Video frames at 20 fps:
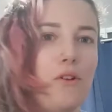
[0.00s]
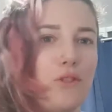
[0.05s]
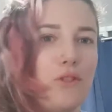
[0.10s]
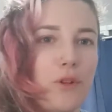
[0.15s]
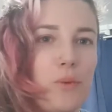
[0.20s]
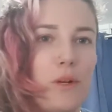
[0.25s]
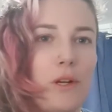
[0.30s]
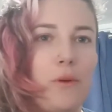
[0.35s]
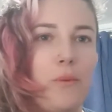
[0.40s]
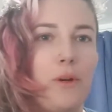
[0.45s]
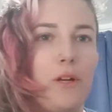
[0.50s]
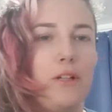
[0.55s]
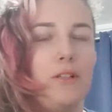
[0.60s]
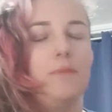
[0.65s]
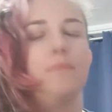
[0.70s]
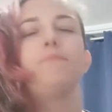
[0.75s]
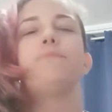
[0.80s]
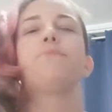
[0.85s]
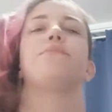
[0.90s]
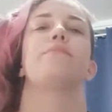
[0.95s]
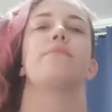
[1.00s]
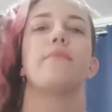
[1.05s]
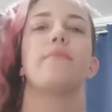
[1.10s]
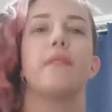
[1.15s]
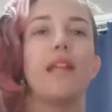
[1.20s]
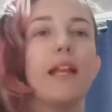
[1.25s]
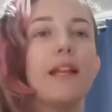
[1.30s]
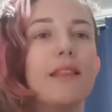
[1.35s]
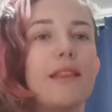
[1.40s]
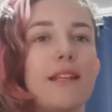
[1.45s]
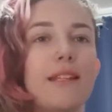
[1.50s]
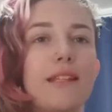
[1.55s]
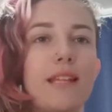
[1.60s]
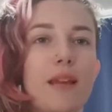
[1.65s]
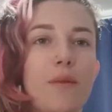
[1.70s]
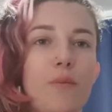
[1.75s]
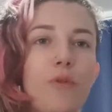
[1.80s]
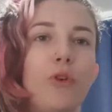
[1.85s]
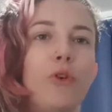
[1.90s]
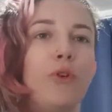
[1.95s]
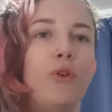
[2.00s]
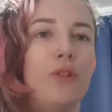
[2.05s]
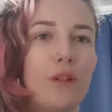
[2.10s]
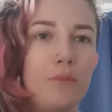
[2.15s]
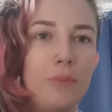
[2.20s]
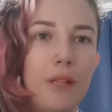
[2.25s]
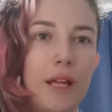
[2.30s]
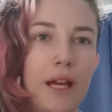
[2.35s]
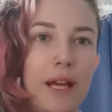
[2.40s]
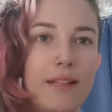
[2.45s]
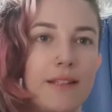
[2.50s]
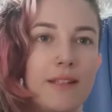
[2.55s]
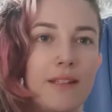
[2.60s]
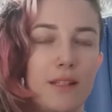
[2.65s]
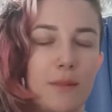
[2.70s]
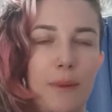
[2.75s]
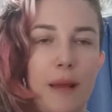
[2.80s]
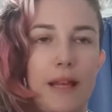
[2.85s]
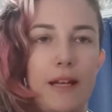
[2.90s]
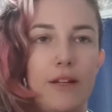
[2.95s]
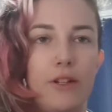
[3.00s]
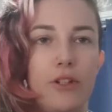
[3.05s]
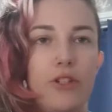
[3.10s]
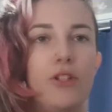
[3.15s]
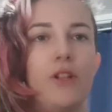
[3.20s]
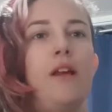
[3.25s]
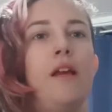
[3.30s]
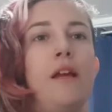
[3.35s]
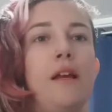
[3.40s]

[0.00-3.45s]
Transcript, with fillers: wouldn't work. The same rule applies in Spanish.